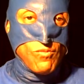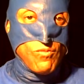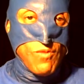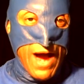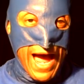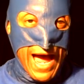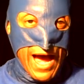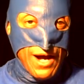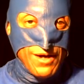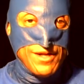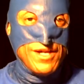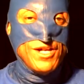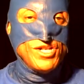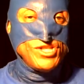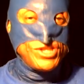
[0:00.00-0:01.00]
Wow.
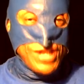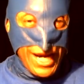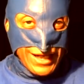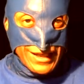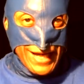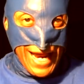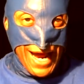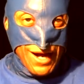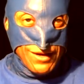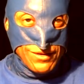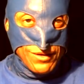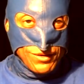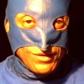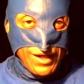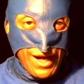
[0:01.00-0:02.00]
Check it out,
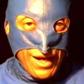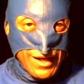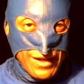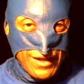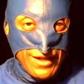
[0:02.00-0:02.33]
okay?